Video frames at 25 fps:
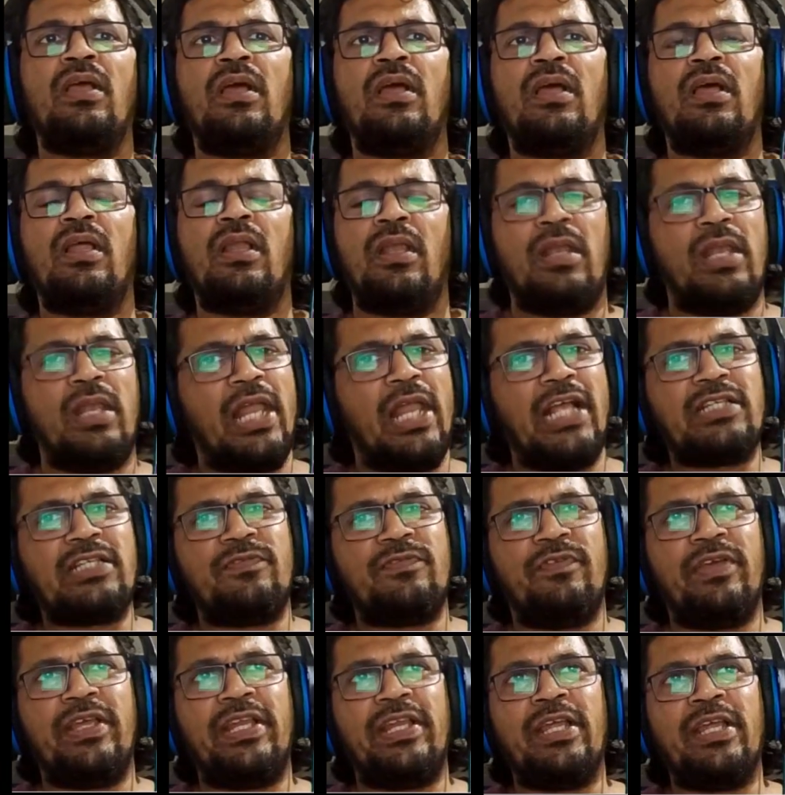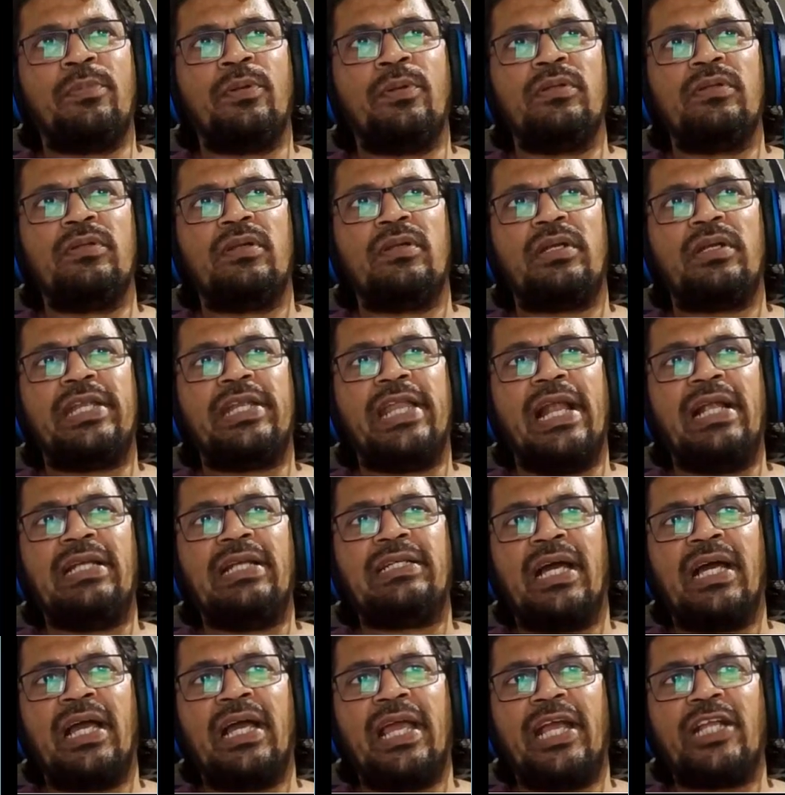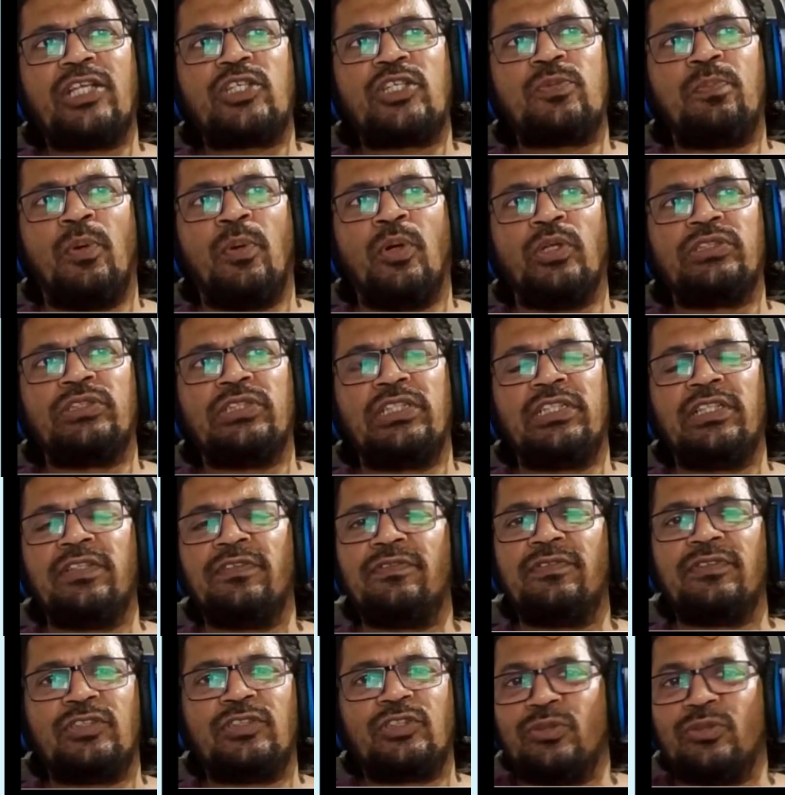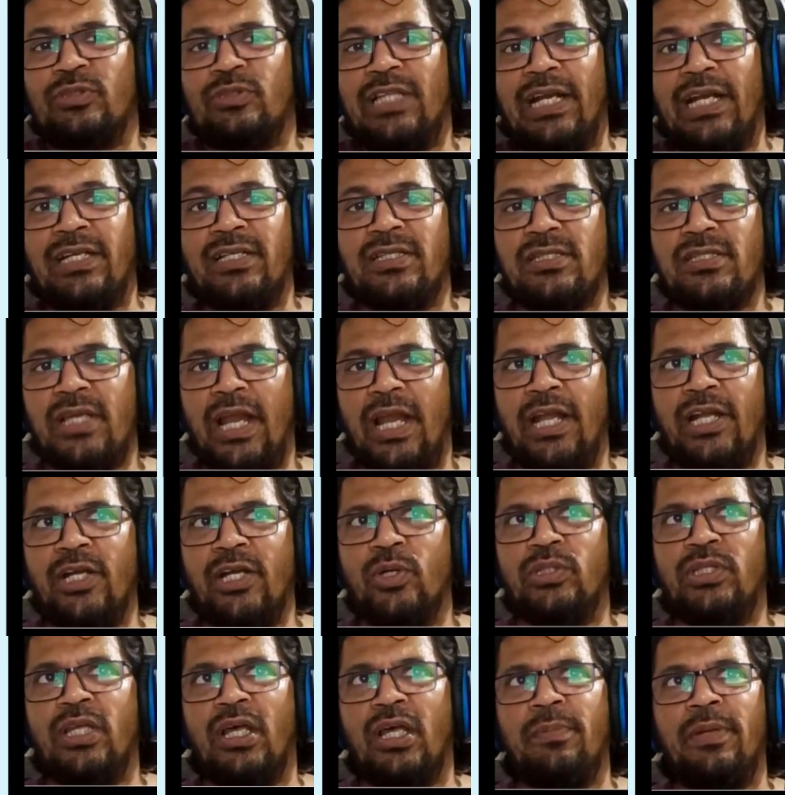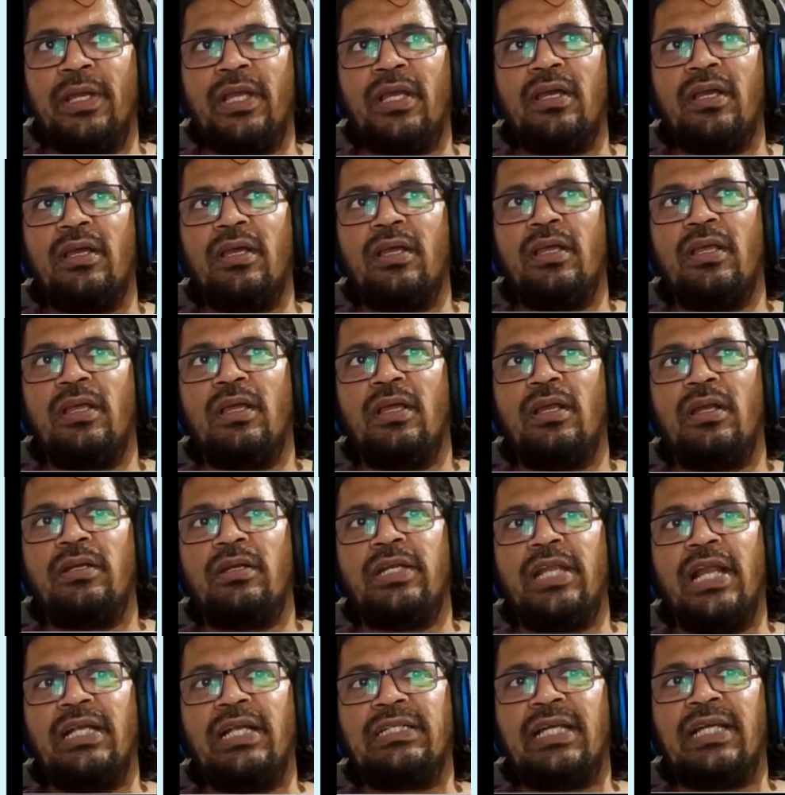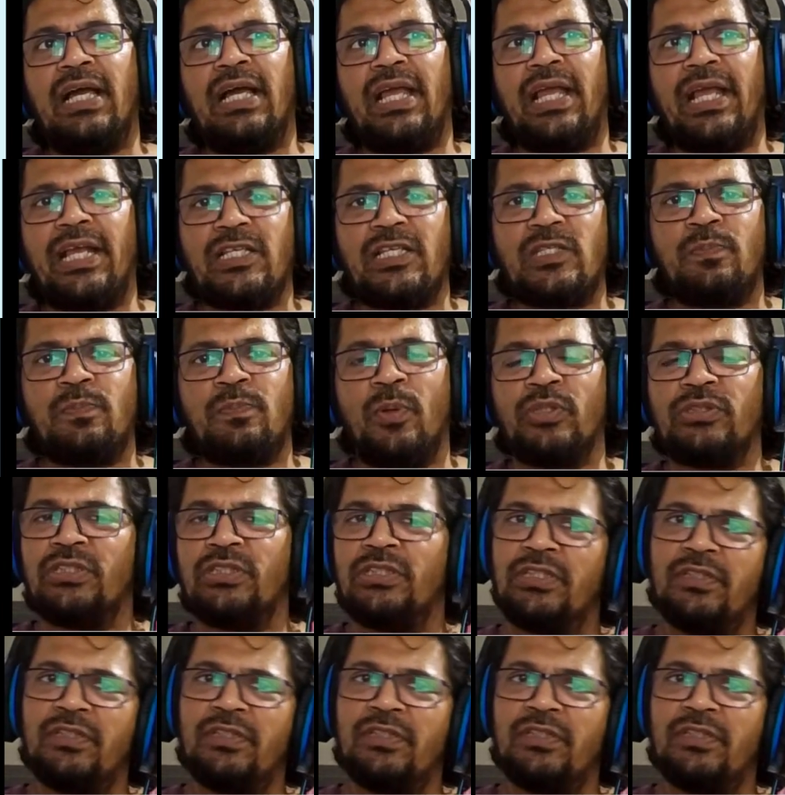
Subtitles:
Last variable, delta H positive, so that is endothermic. Delta S positive,